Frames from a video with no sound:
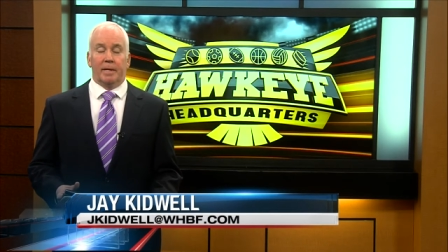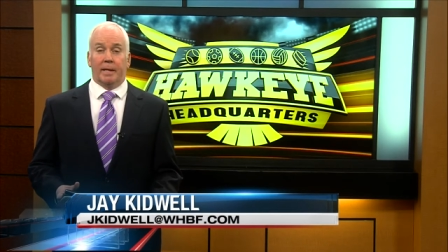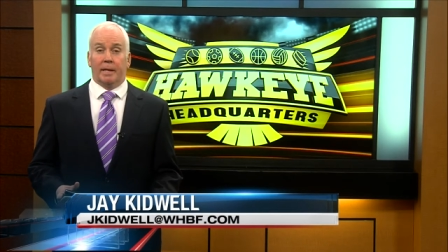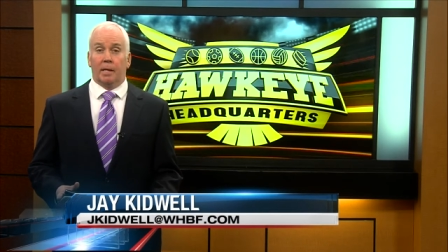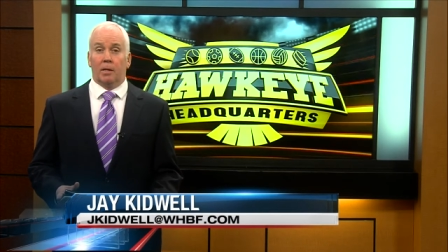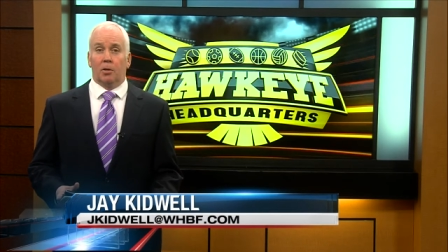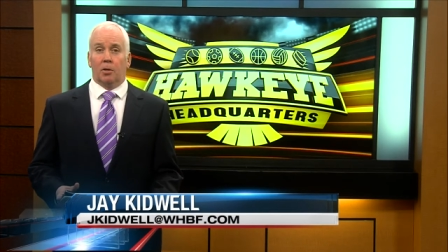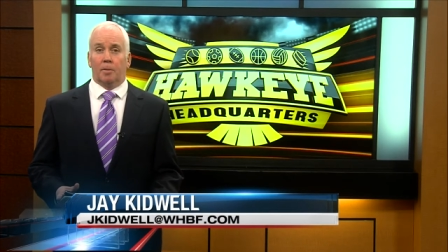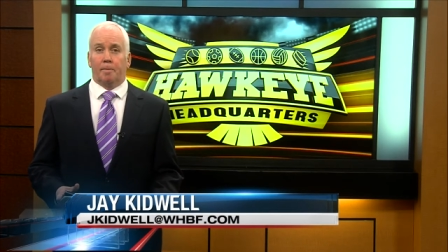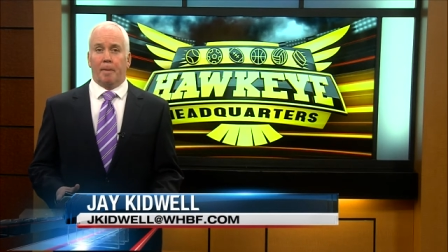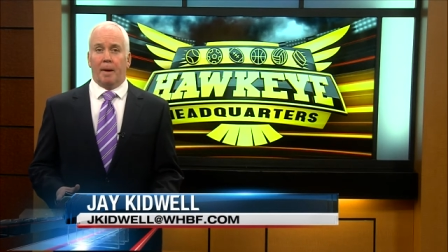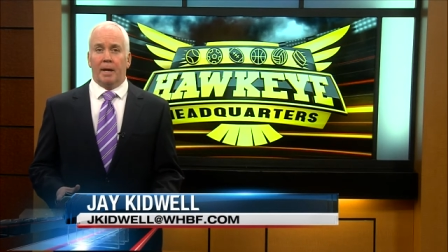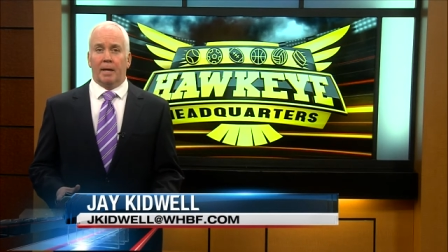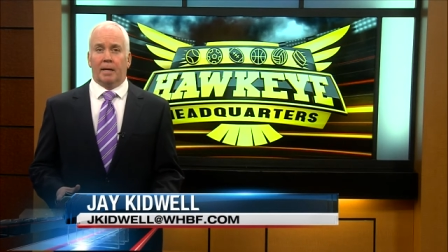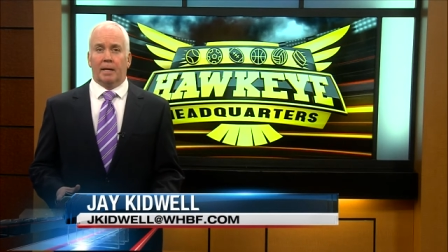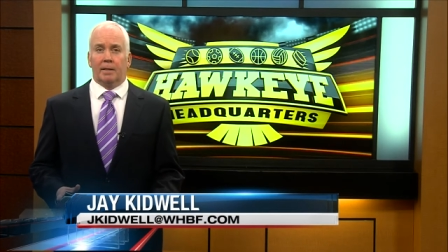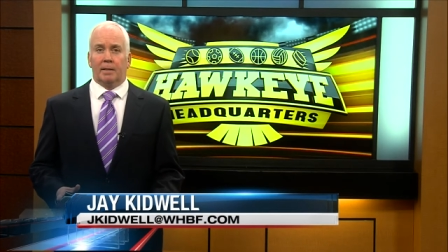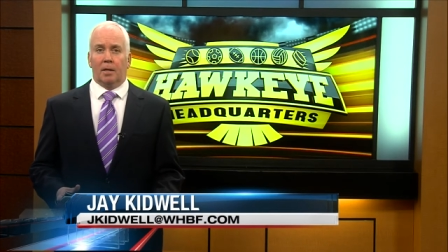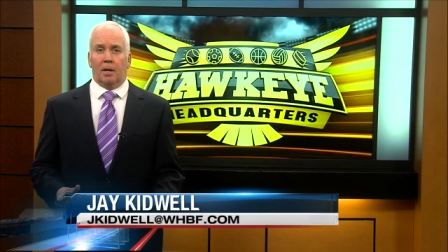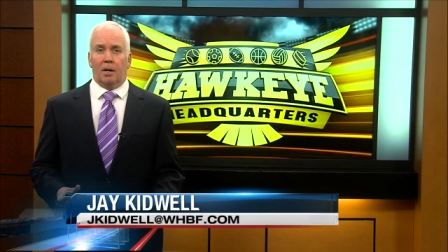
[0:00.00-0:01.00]
we take a look
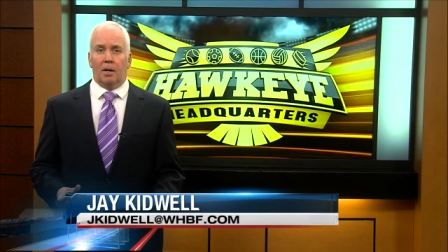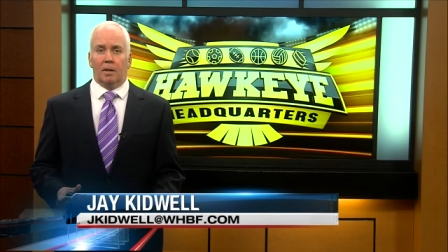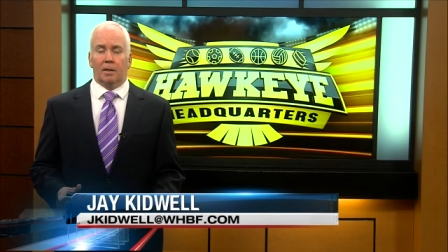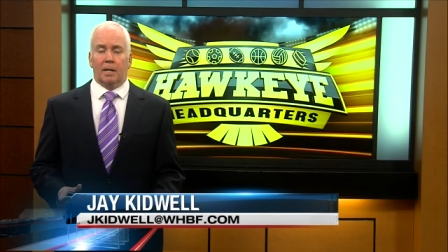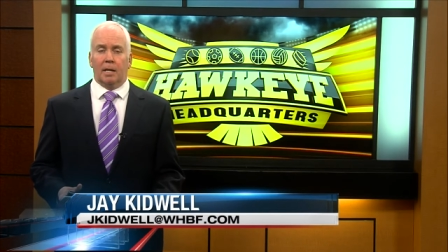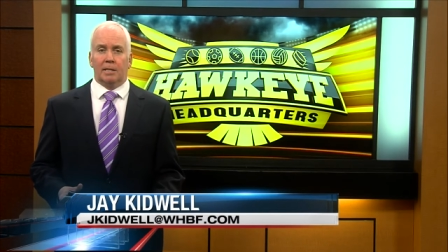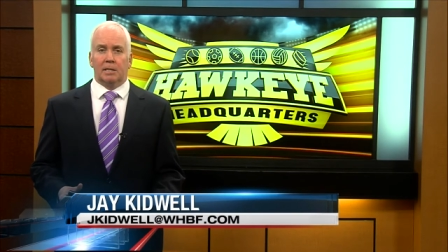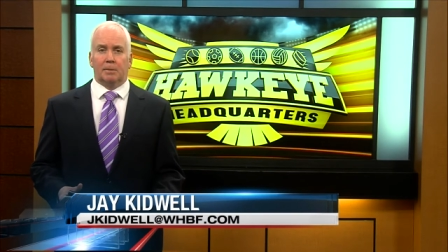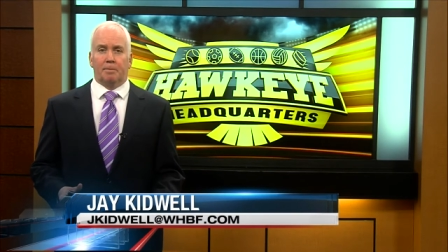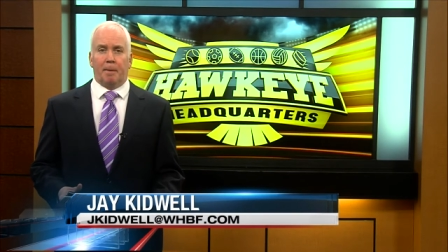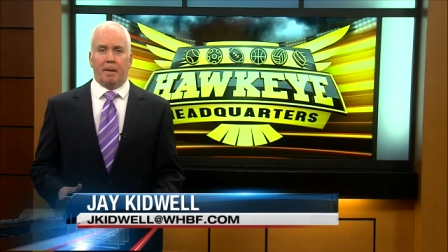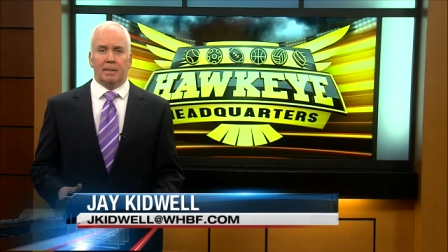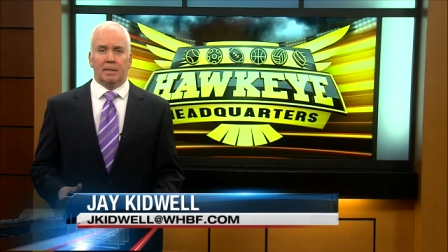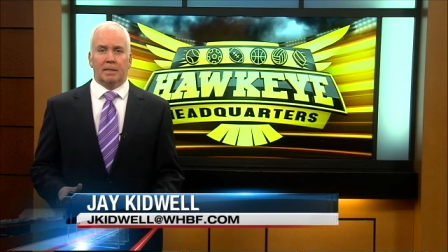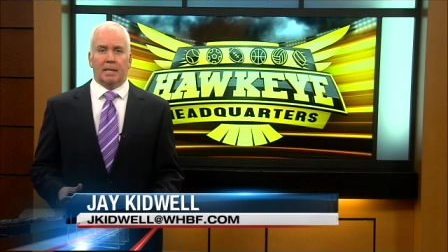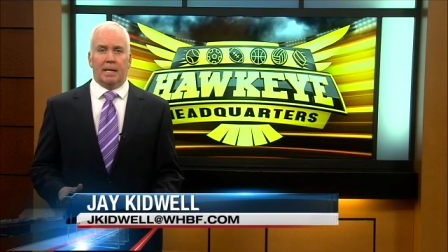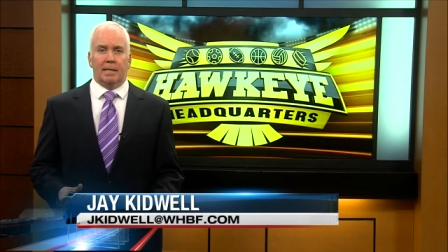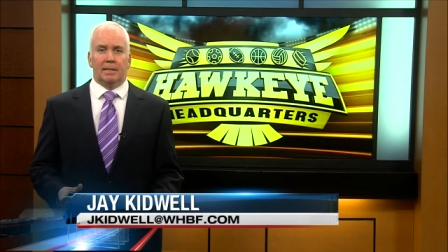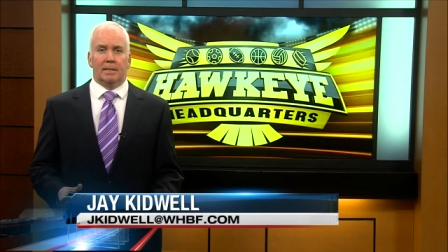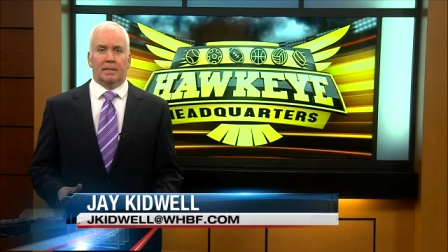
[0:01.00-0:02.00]
back at the Hawkeyes'
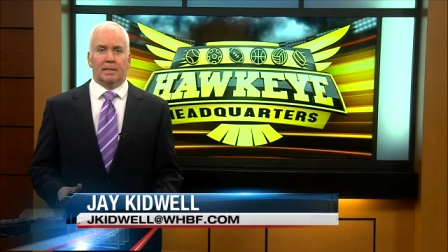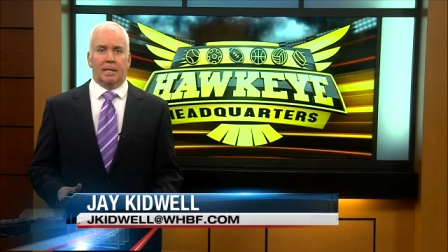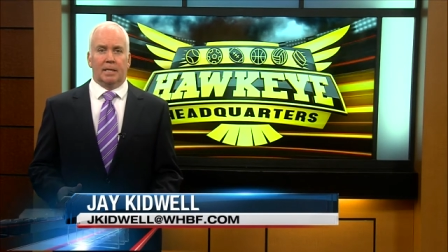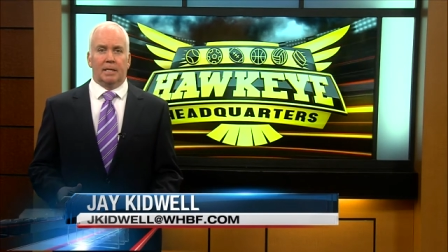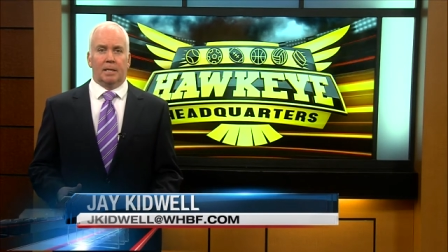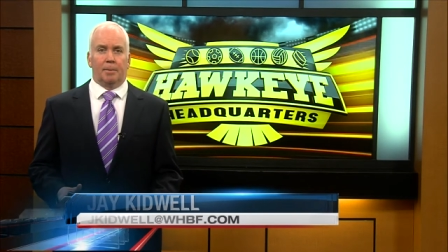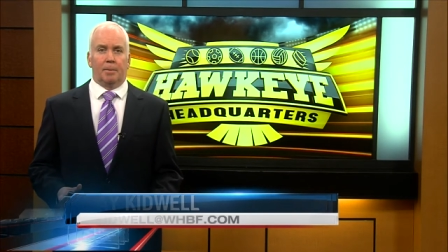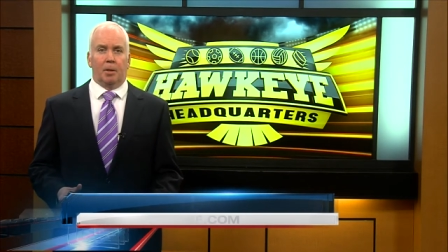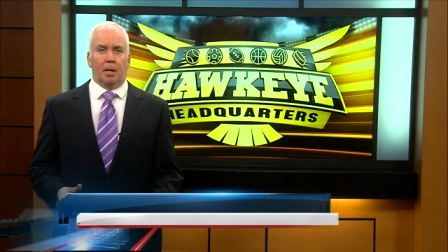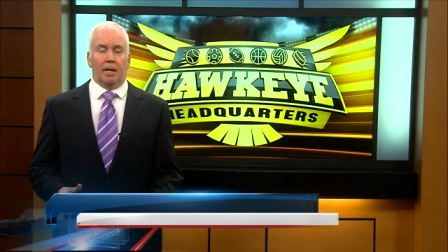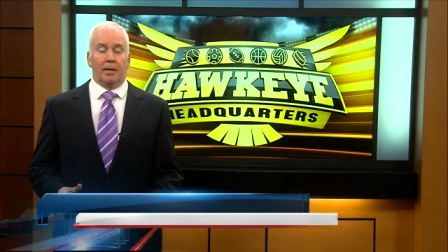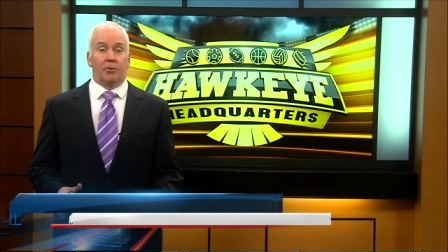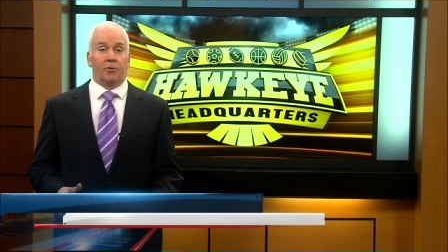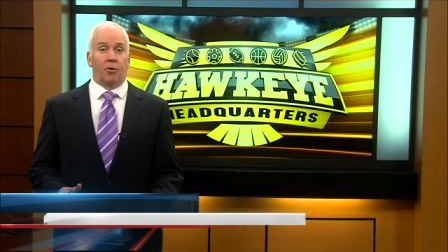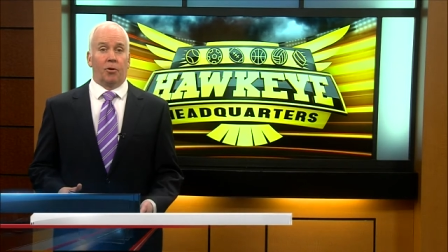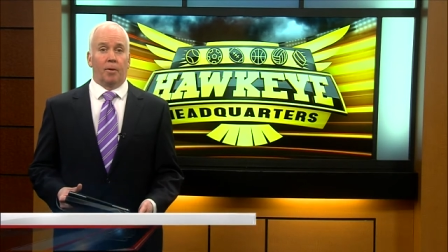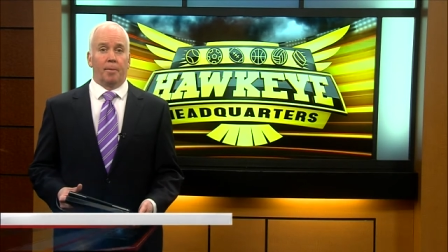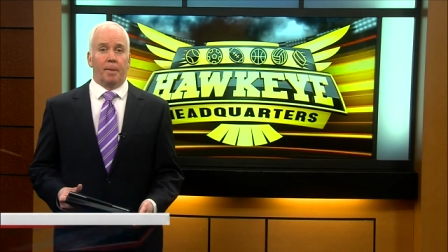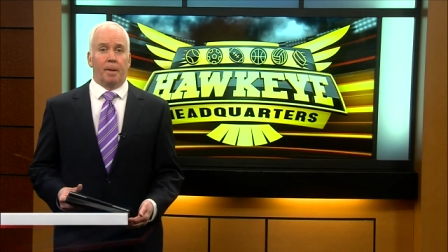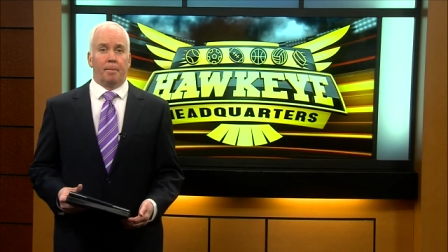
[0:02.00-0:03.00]
best
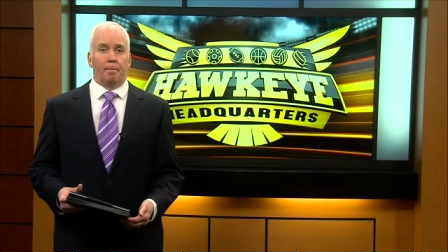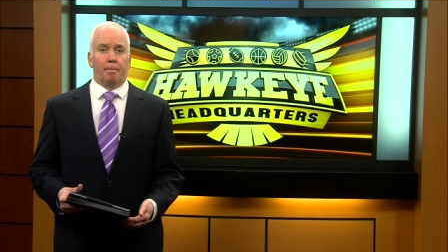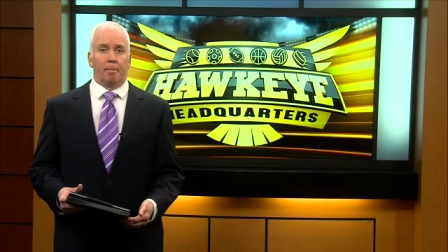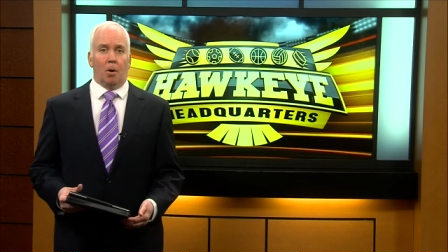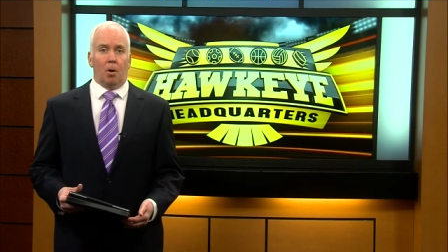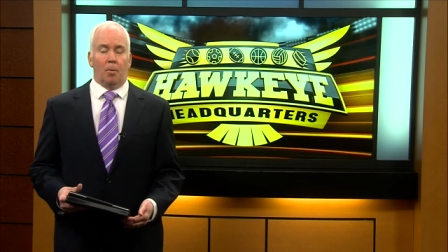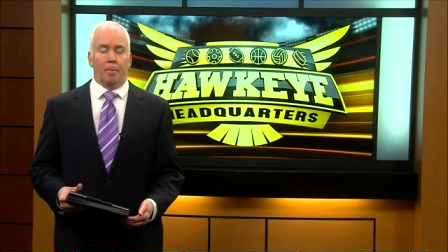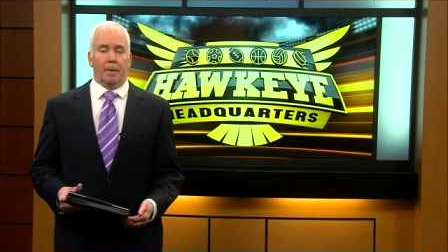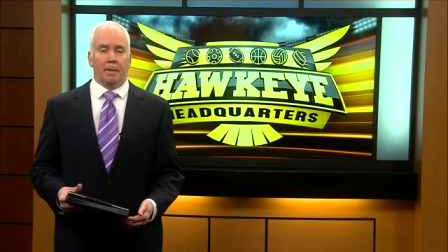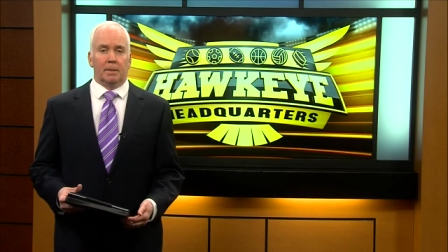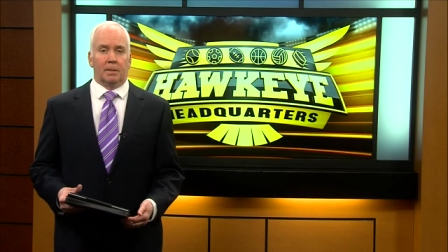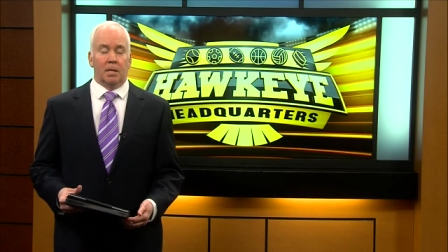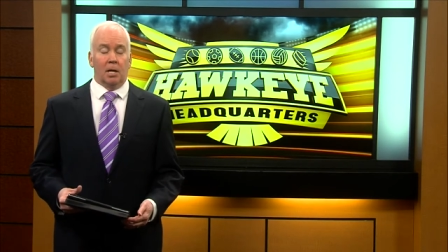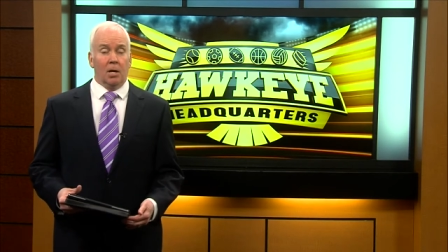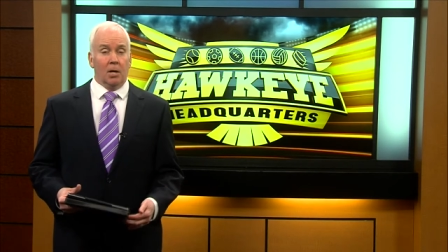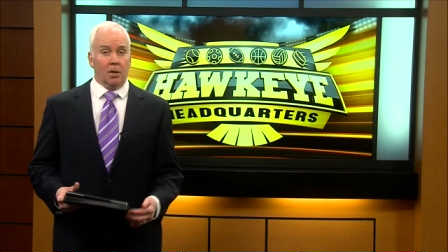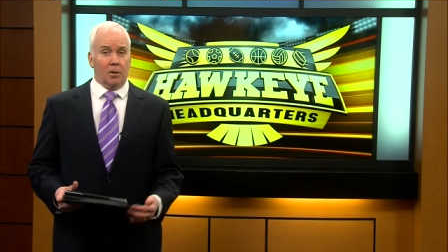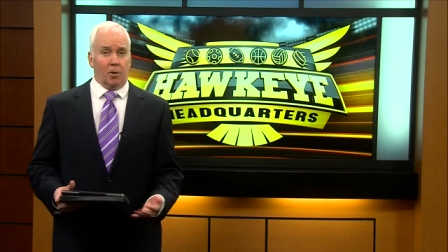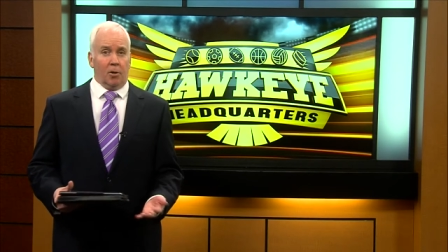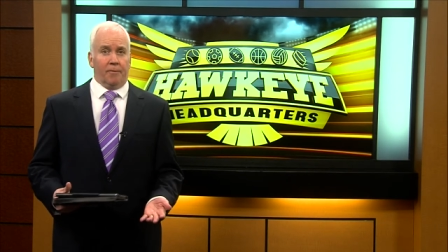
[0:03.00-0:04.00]
NCAA tournament moments.